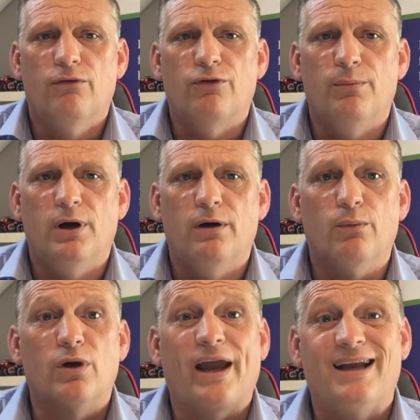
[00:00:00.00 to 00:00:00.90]

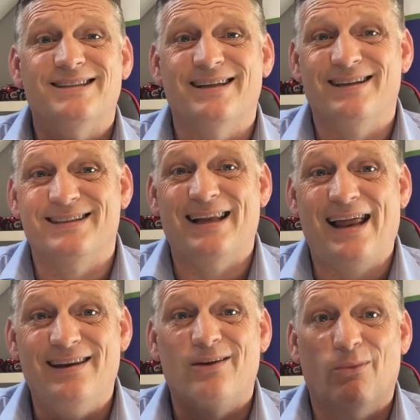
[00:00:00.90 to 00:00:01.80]
we'll get into
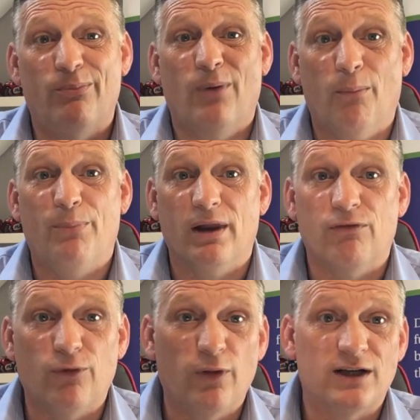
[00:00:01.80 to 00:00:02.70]
lending on pillar 4.